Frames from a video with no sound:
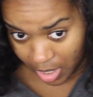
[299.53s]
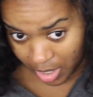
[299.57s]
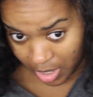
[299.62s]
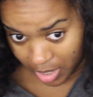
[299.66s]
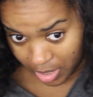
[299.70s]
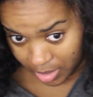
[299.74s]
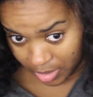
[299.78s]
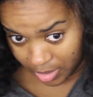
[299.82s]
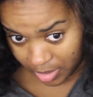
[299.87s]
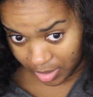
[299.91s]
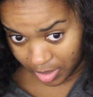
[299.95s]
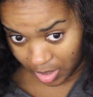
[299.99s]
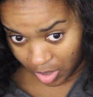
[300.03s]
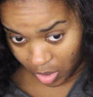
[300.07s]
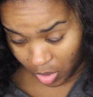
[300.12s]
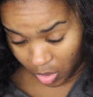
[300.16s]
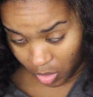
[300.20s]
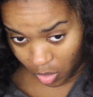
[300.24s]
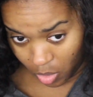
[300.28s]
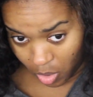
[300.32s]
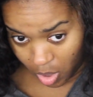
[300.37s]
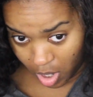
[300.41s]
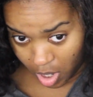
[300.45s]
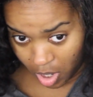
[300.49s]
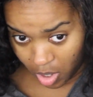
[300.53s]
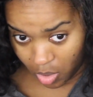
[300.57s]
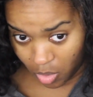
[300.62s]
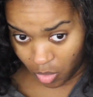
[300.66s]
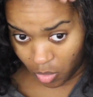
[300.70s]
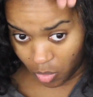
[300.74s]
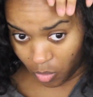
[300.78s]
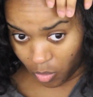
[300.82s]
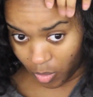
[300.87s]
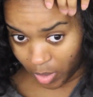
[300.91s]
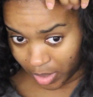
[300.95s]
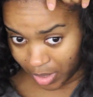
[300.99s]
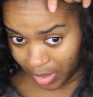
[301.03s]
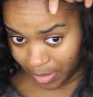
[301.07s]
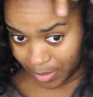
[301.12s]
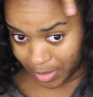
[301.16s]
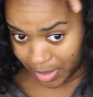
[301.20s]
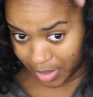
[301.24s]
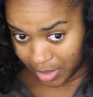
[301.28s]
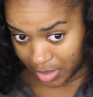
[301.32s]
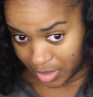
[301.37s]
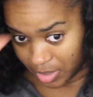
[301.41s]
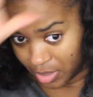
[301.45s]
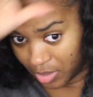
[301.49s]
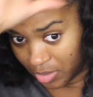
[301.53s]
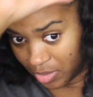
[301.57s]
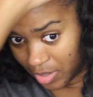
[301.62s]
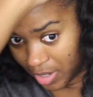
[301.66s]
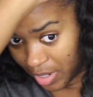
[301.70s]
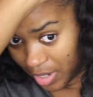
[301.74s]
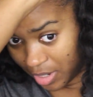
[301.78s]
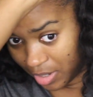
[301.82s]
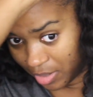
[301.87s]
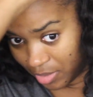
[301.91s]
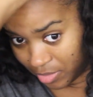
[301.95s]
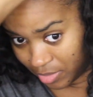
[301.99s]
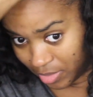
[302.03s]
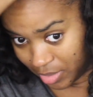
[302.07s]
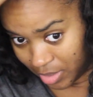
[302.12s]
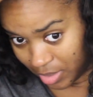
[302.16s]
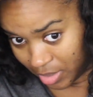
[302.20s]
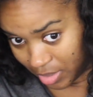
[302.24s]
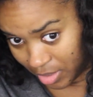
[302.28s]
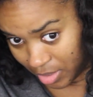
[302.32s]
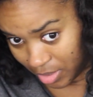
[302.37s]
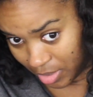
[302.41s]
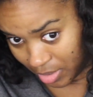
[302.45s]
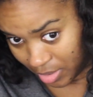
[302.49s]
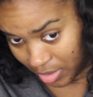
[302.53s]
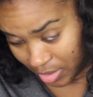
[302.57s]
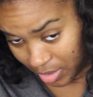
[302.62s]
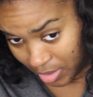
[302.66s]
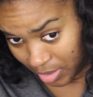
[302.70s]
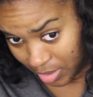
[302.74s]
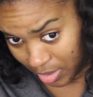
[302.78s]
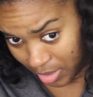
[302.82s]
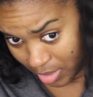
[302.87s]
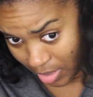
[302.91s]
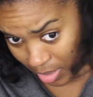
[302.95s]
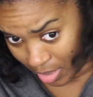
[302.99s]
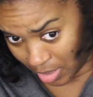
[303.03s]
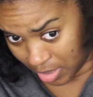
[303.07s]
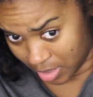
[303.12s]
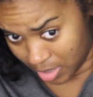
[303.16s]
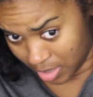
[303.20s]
And so what I'm gonna do now is,